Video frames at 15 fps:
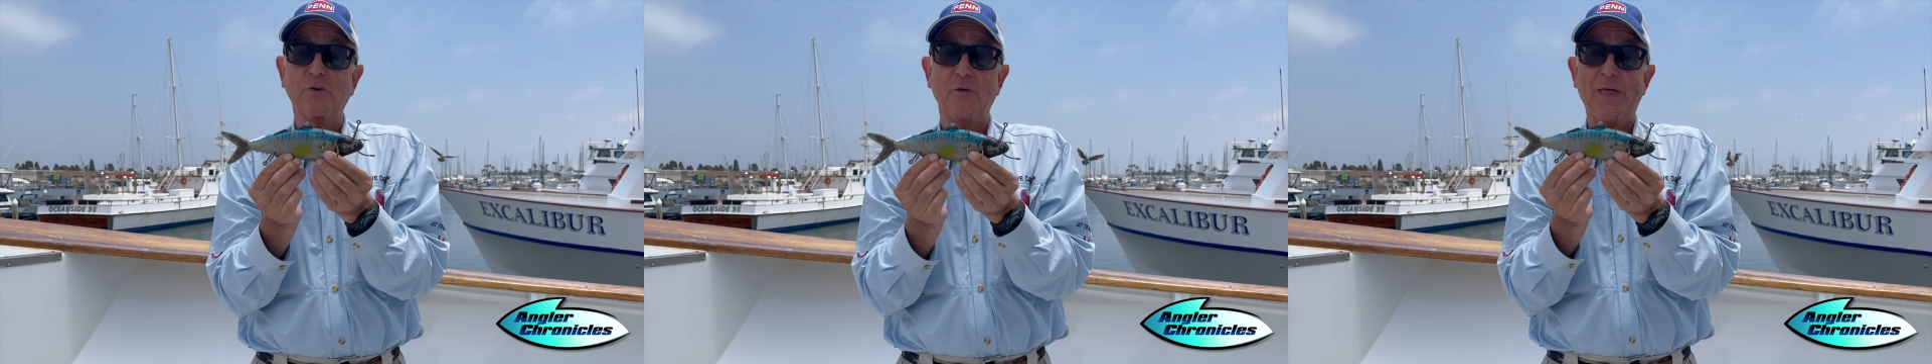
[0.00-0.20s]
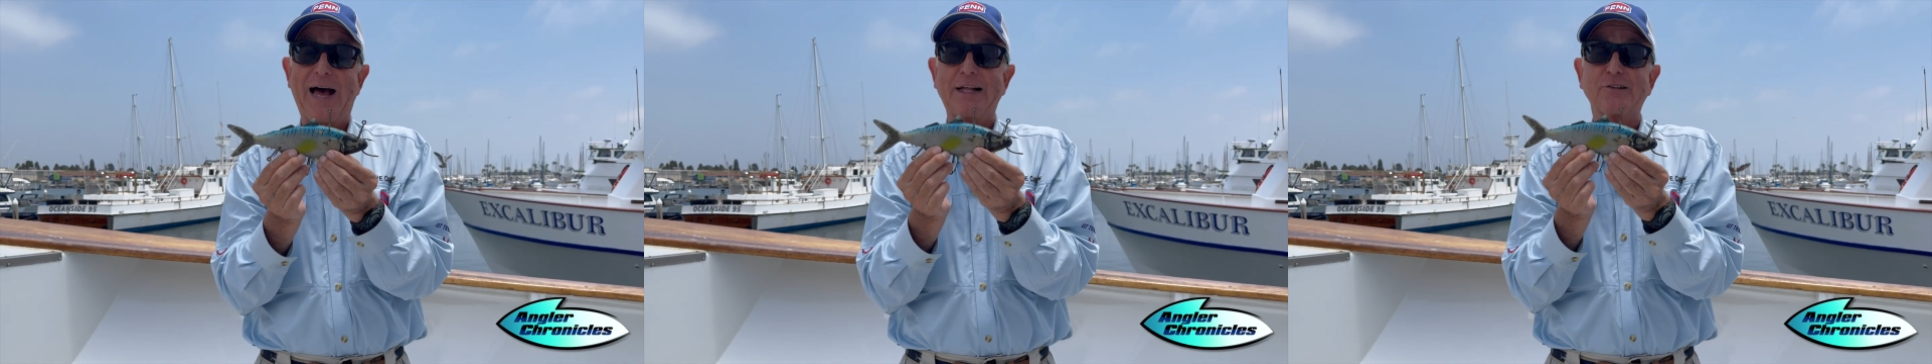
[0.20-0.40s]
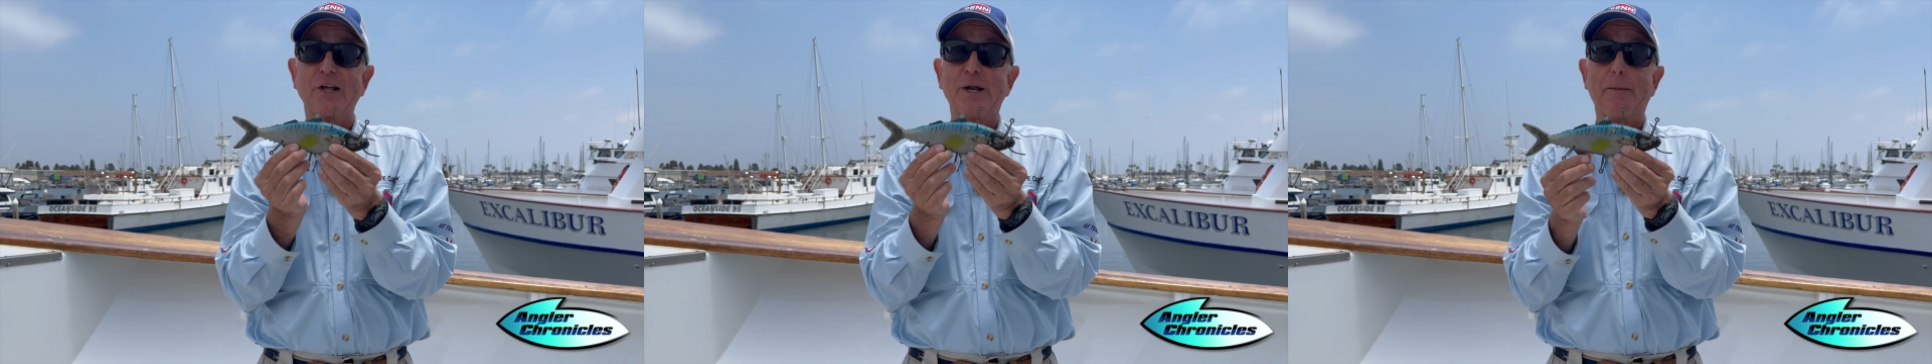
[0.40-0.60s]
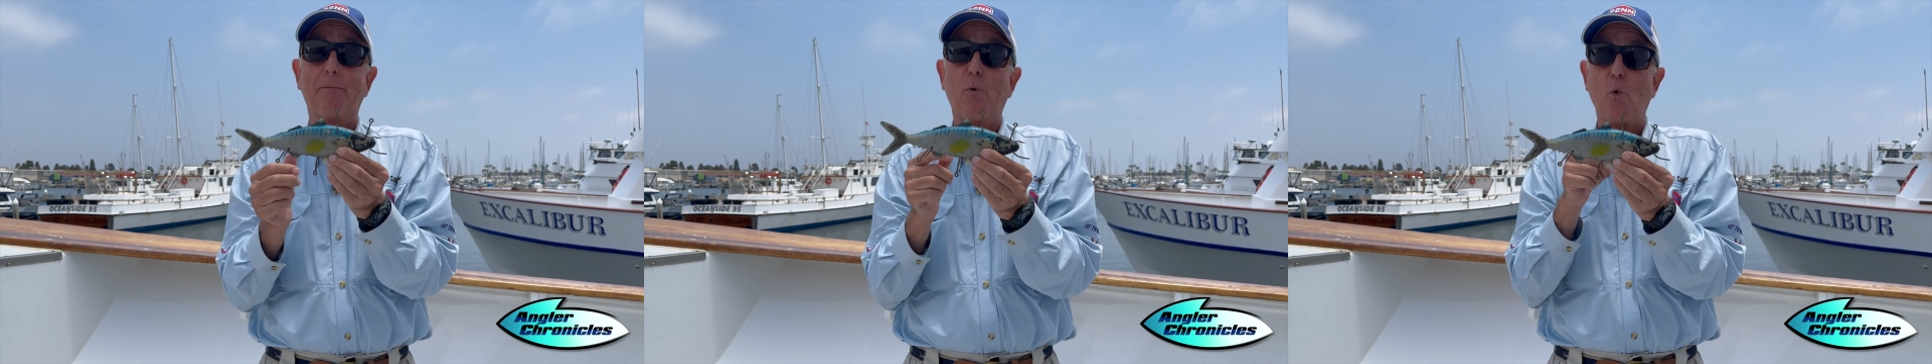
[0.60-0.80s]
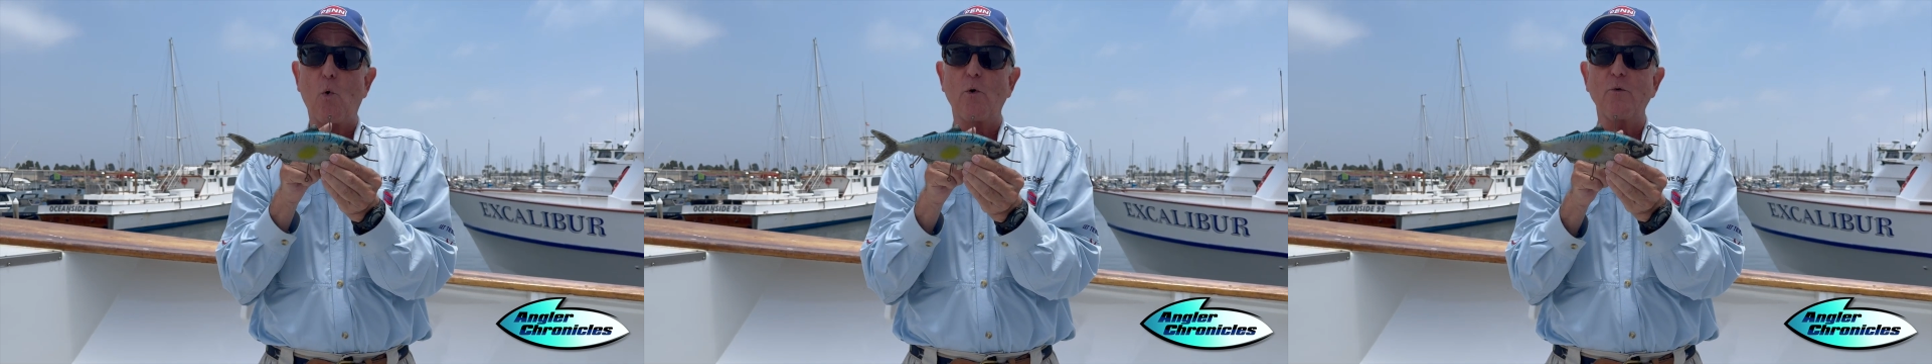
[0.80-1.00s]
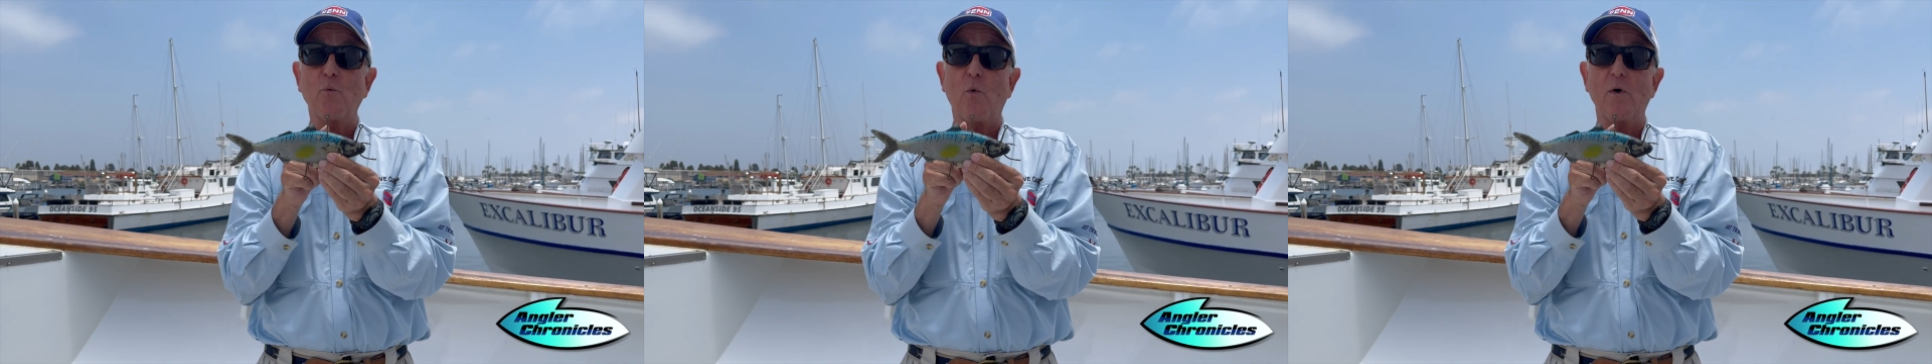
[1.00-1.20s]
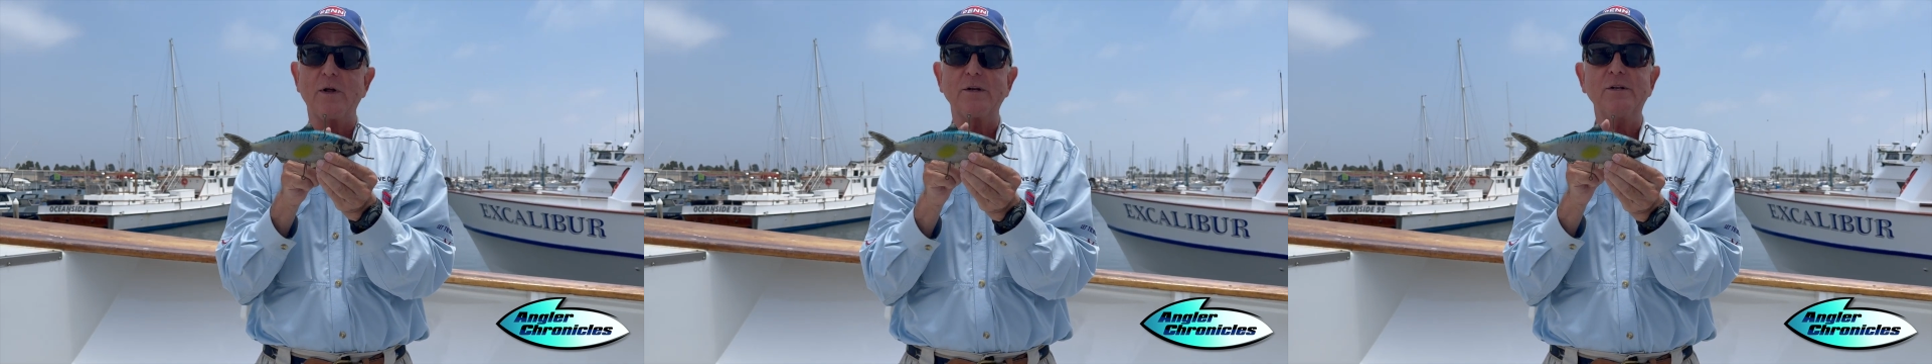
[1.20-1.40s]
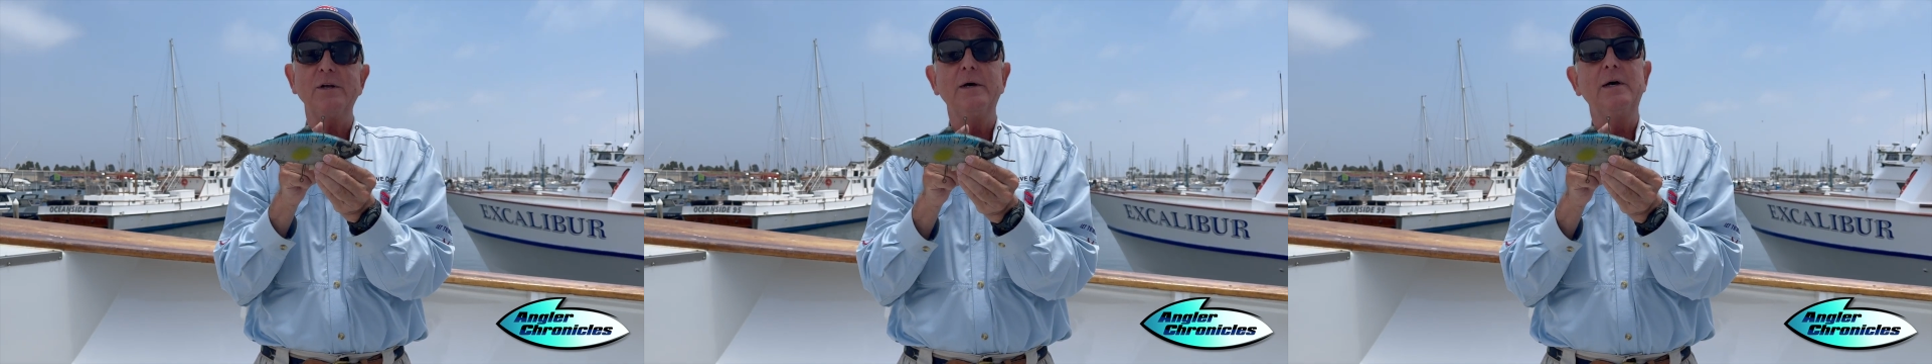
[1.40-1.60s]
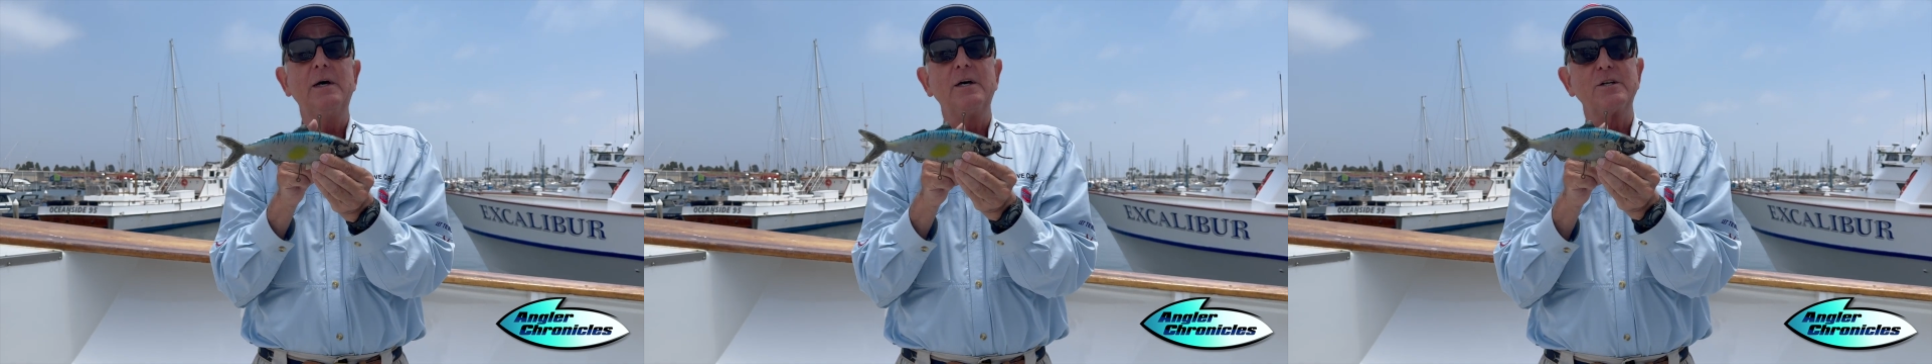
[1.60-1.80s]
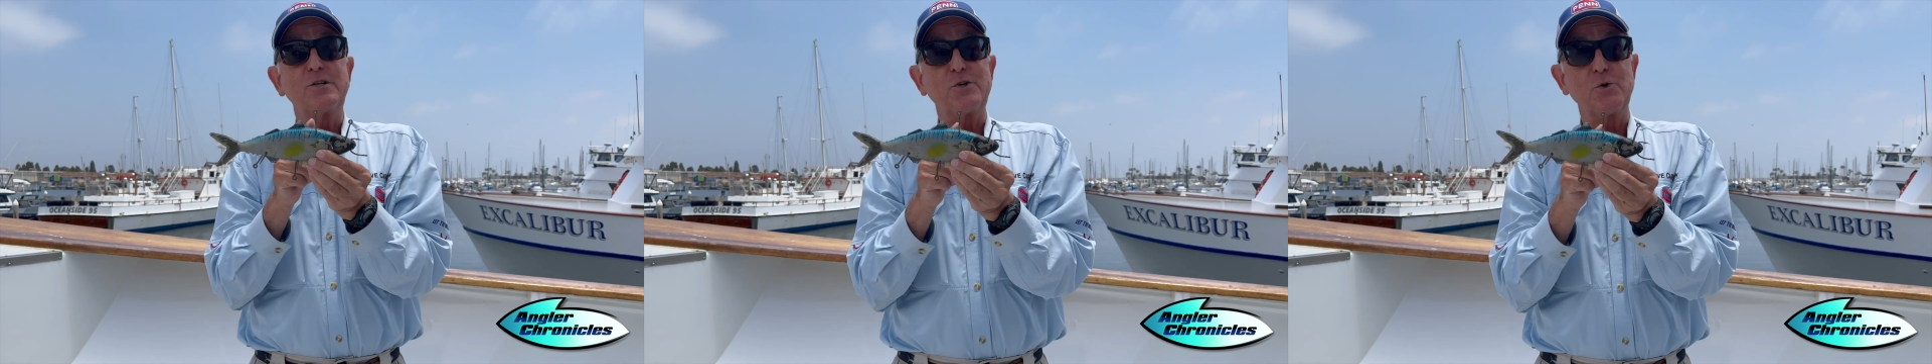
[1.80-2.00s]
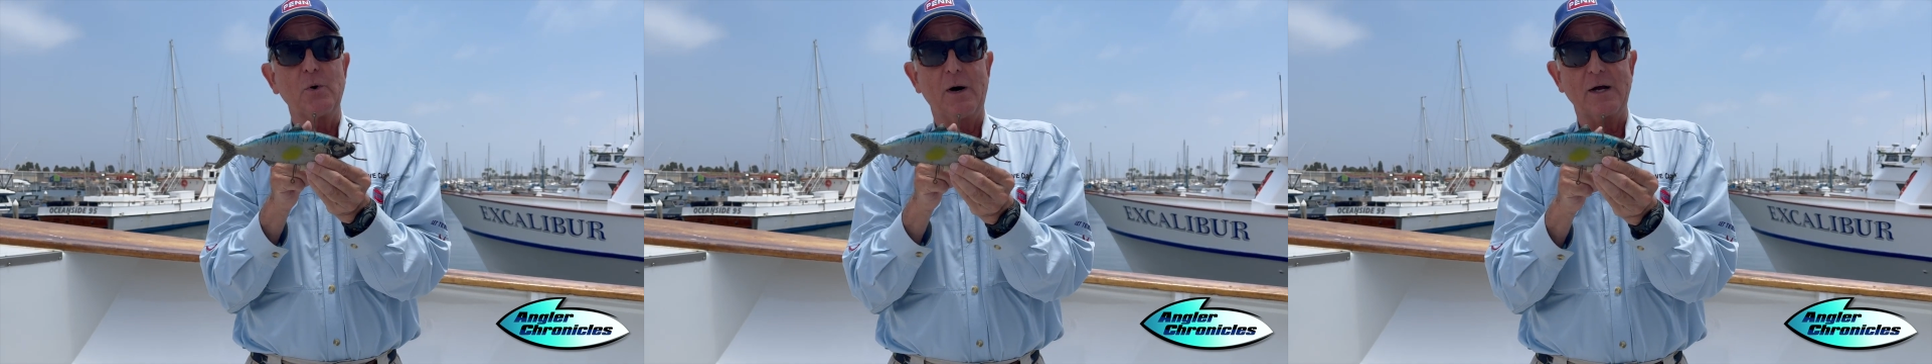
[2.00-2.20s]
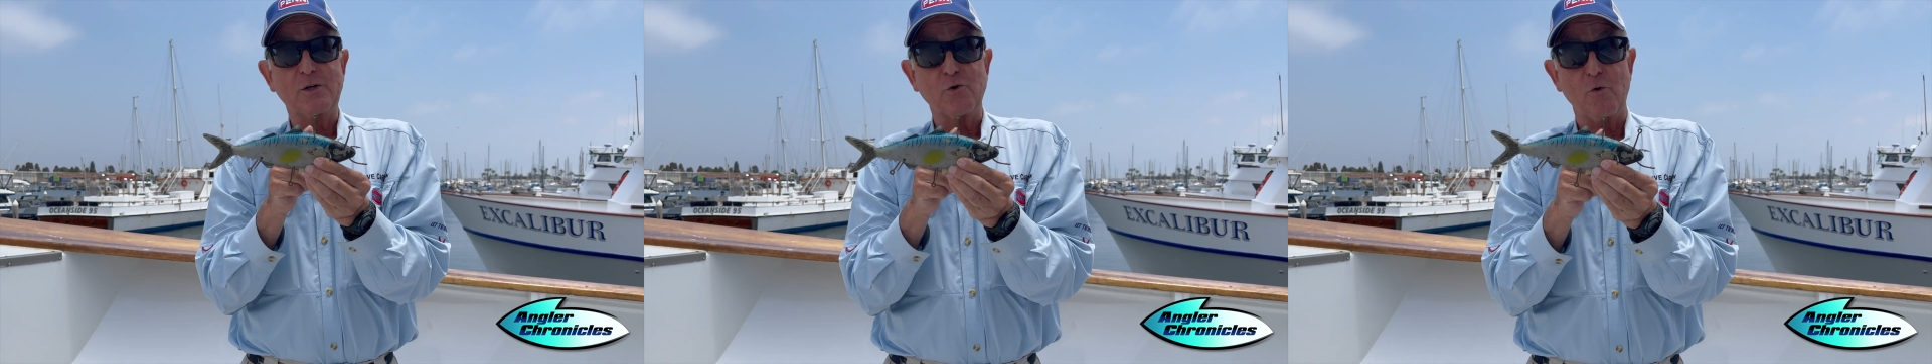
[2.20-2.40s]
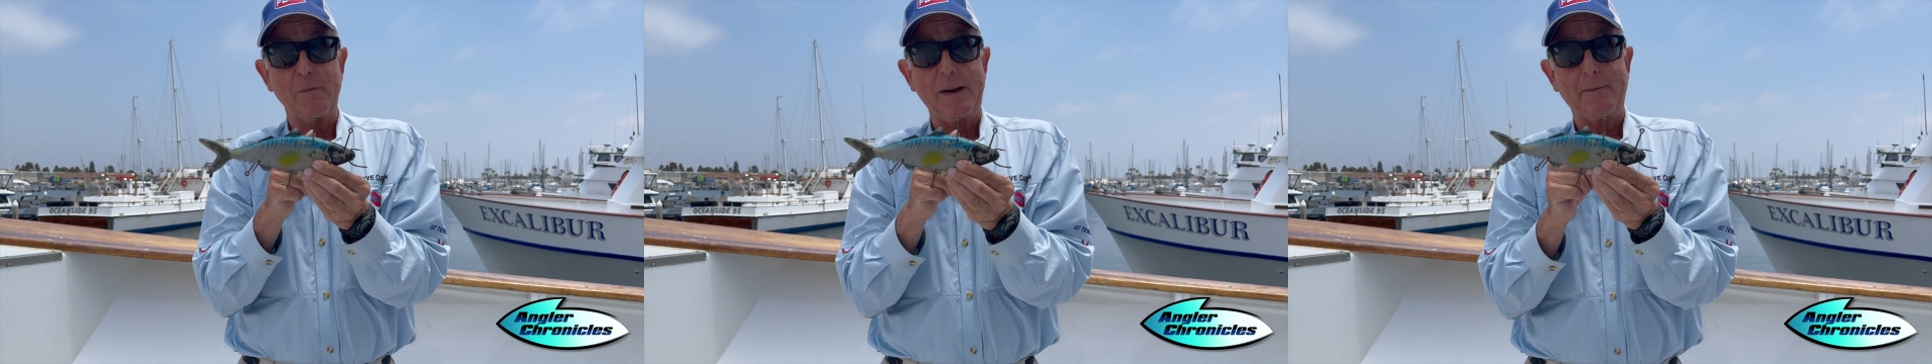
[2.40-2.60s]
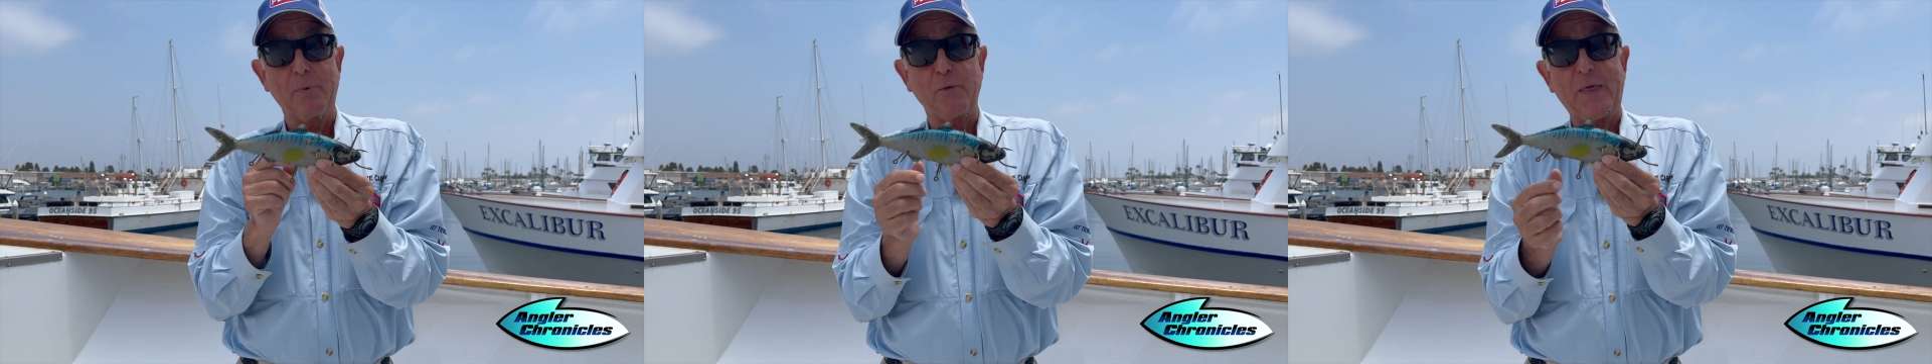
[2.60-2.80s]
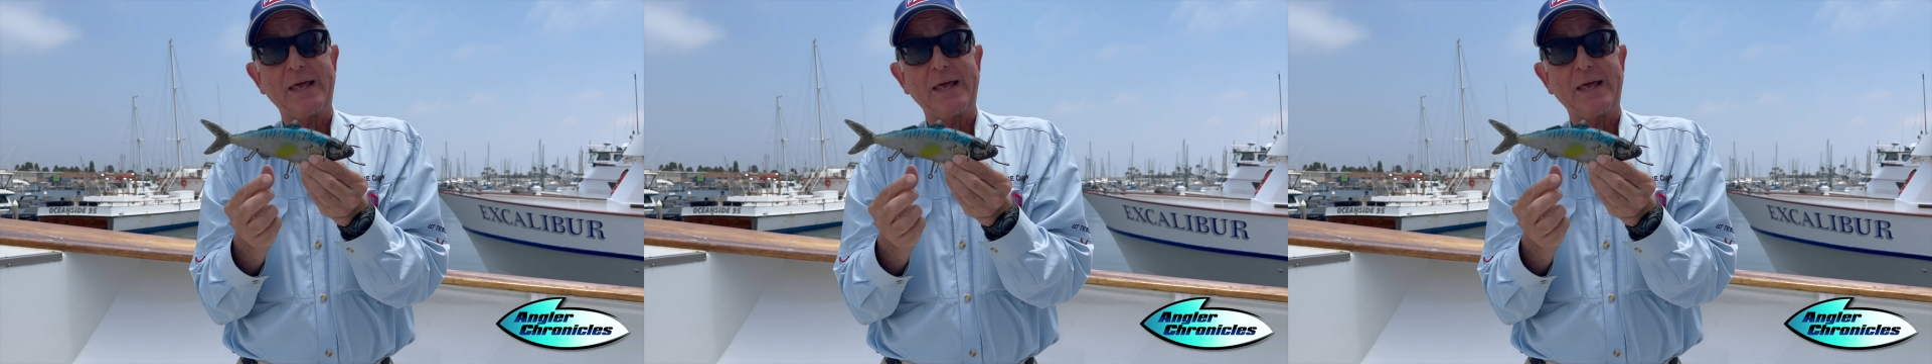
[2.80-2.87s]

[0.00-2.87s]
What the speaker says: So that's an important one to remember.